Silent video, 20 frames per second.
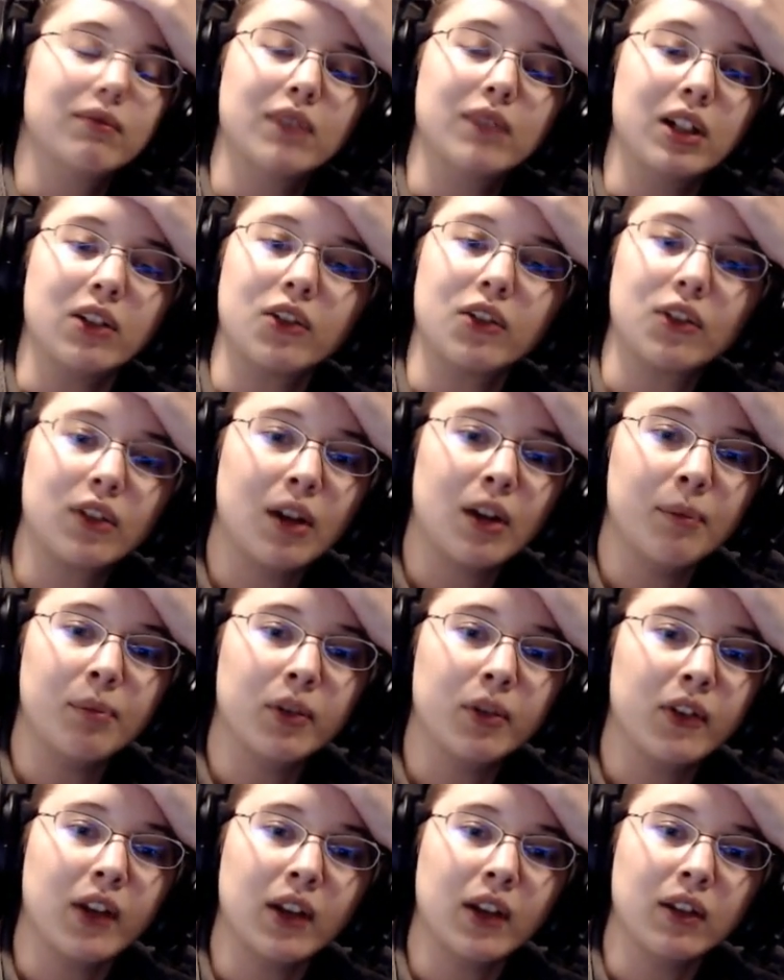I just stopped
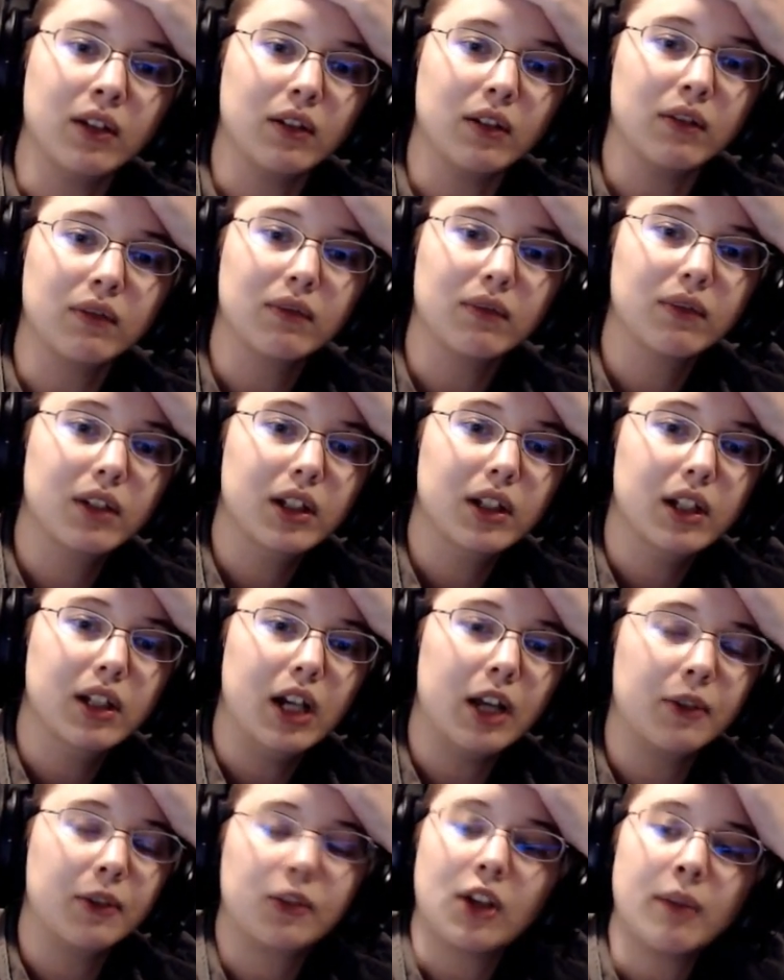pretending.
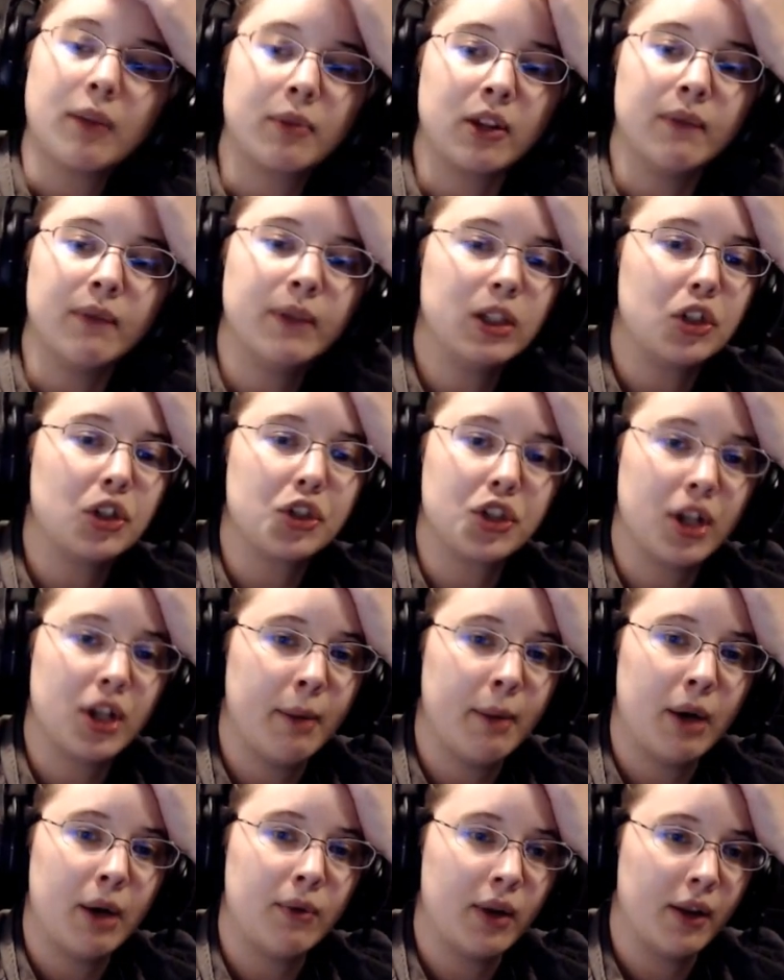I stopped giving a shit
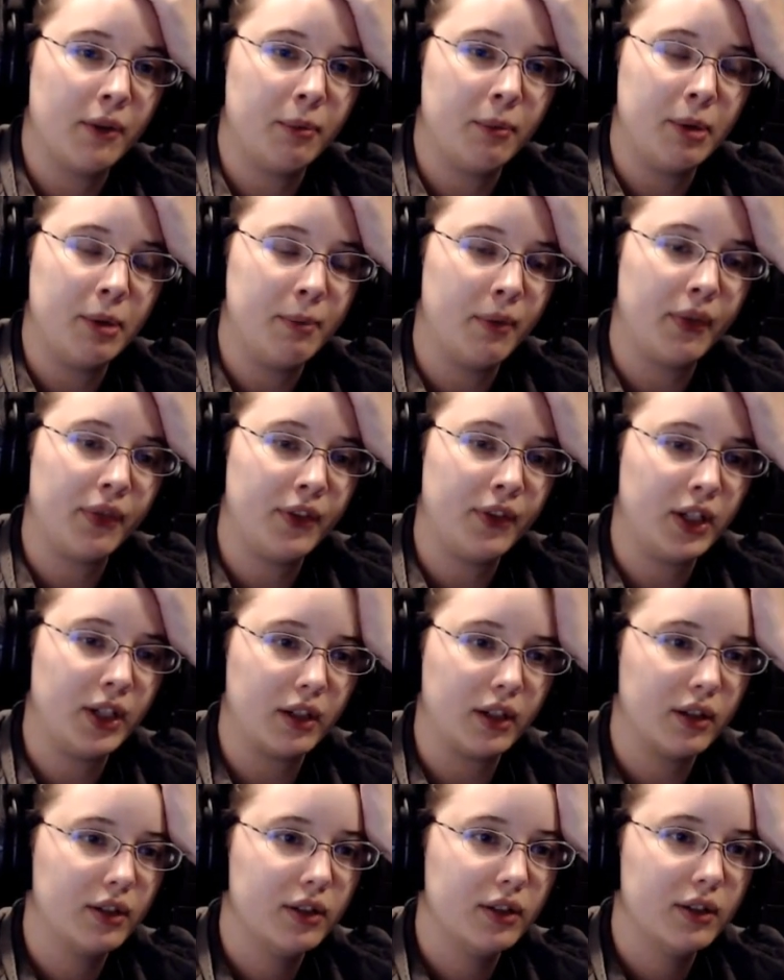about what other people think.